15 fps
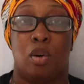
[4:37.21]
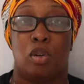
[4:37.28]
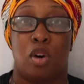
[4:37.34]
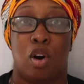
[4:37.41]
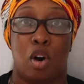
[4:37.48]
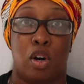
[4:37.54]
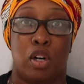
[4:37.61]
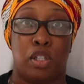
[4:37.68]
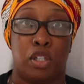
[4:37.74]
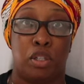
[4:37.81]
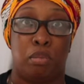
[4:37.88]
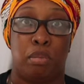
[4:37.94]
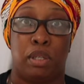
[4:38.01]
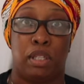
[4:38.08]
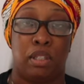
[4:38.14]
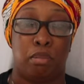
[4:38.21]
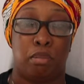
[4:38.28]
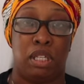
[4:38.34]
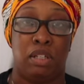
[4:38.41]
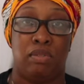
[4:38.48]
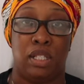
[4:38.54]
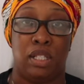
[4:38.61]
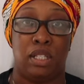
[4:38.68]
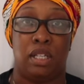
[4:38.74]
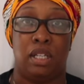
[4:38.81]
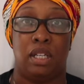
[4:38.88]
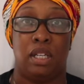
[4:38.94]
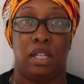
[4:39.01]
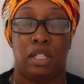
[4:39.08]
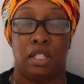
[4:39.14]
hard to put the
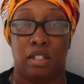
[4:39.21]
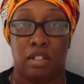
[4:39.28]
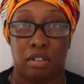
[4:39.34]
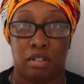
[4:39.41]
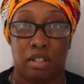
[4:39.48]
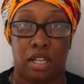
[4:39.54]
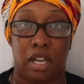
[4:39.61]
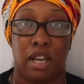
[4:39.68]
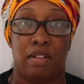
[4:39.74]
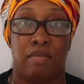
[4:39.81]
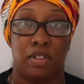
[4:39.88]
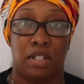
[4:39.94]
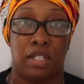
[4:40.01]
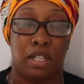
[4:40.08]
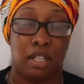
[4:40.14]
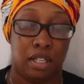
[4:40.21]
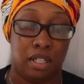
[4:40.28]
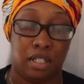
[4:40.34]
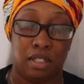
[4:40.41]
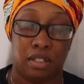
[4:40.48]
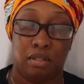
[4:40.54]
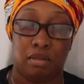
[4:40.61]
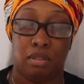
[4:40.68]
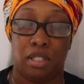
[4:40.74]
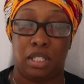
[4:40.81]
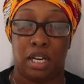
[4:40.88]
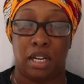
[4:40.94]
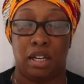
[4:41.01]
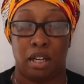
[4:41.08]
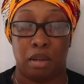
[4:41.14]
PVC into the canvas and then
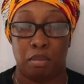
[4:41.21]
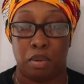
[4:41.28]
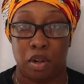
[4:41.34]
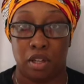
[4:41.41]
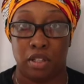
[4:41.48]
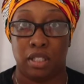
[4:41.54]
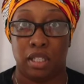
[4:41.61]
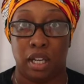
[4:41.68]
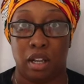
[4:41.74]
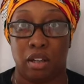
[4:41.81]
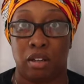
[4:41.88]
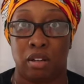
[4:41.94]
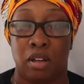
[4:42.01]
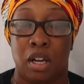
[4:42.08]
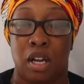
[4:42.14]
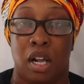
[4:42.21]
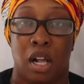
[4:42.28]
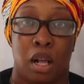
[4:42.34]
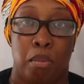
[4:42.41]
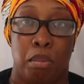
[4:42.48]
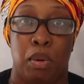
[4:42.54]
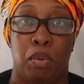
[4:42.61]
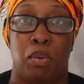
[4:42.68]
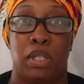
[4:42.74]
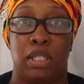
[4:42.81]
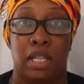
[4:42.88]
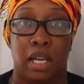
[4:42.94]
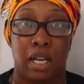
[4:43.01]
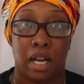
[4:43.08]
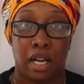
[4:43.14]
set it up all together. But
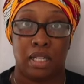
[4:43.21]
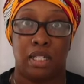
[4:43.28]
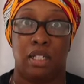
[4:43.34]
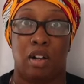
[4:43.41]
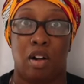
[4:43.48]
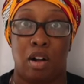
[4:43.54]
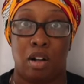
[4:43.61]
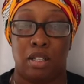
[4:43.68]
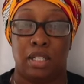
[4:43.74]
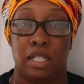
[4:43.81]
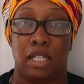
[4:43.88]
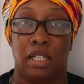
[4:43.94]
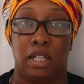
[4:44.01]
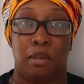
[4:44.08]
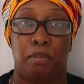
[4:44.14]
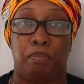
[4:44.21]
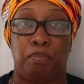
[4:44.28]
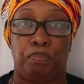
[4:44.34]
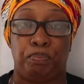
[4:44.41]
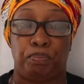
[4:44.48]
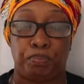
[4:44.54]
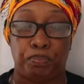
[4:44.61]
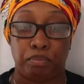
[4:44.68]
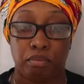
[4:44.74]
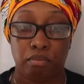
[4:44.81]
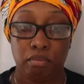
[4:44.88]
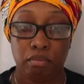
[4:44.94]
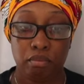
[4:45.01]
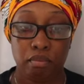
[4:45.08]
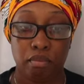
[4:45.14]
once I got it all set up
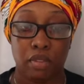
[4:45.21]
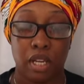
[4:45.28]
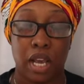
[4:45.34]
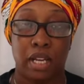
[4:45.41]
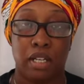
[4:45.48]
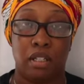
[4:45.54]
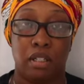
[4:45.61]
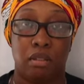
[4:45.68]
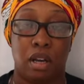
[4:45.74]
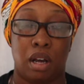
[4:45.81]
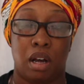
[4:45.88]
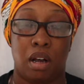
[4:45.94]
and